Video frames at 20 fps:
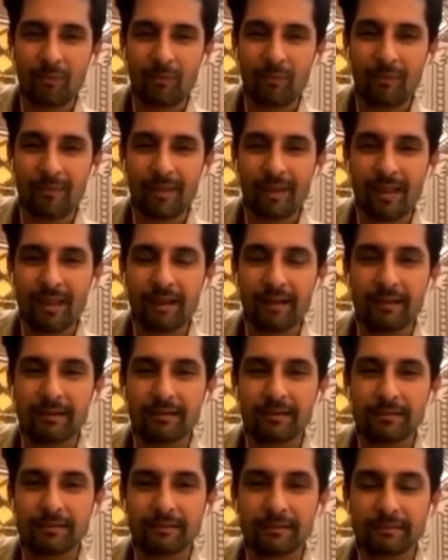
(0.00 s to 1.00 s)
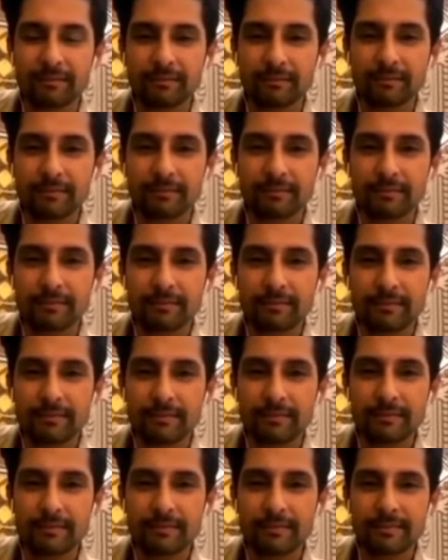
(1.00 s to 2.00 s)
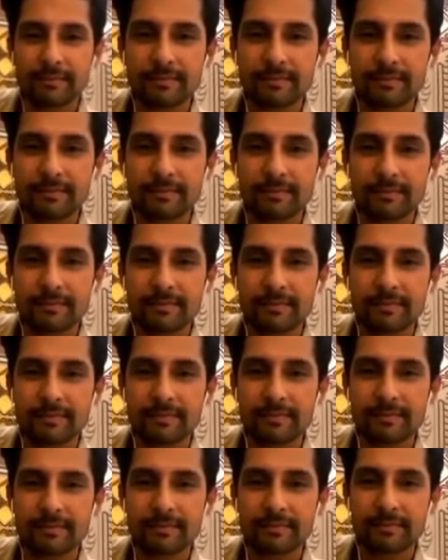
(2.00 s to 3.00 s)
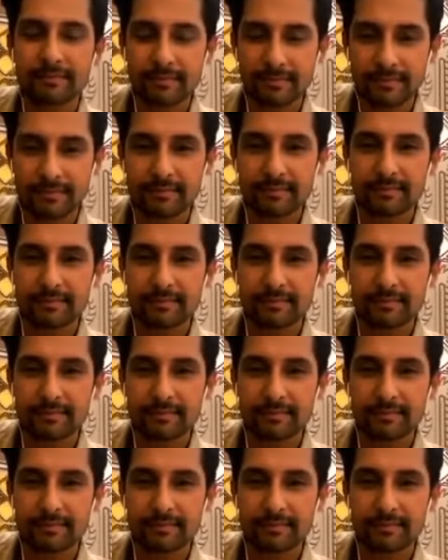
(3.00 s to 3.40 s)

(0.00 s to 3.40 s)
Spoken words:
(silent)